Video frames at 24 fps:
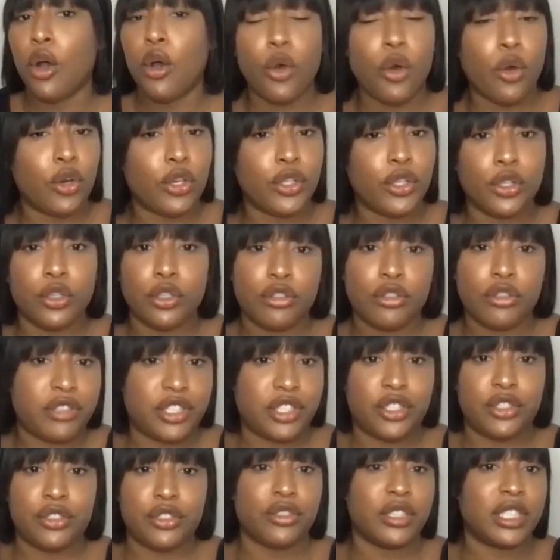or your
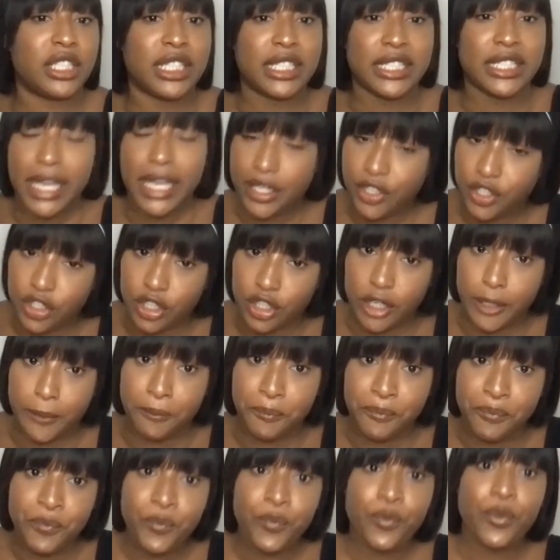Christian
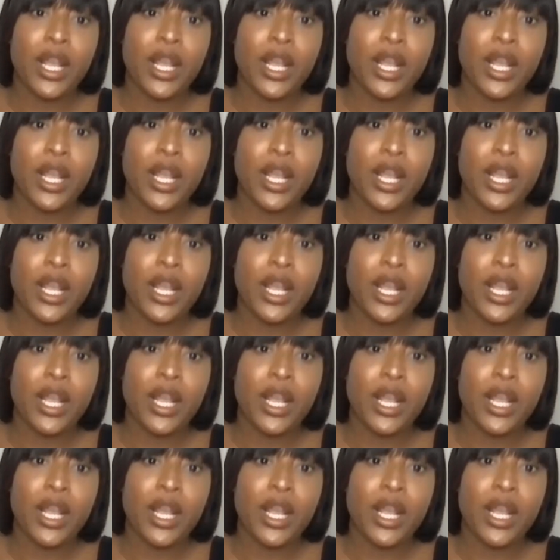organization.